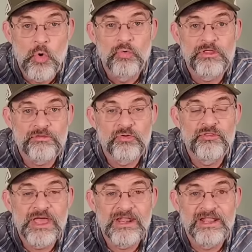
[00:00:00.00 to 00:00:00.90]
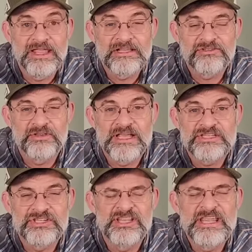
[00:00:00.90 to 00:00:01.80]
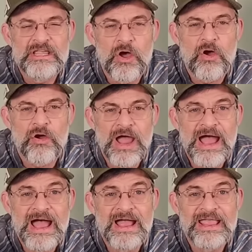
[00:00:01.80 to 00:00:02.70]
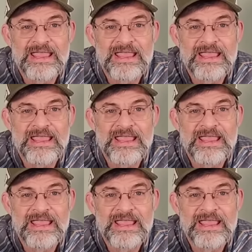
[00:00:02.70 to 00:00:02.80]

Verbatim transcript: only through that link. So that's D R I